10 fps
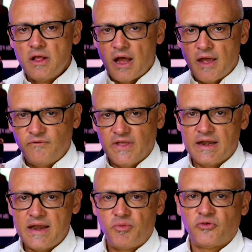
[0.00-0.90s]
I've
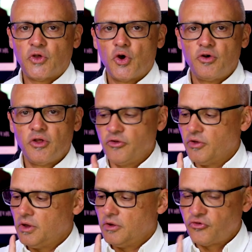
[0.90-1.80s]
done an episode
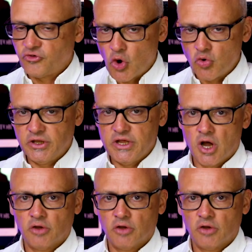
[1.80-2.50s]
solely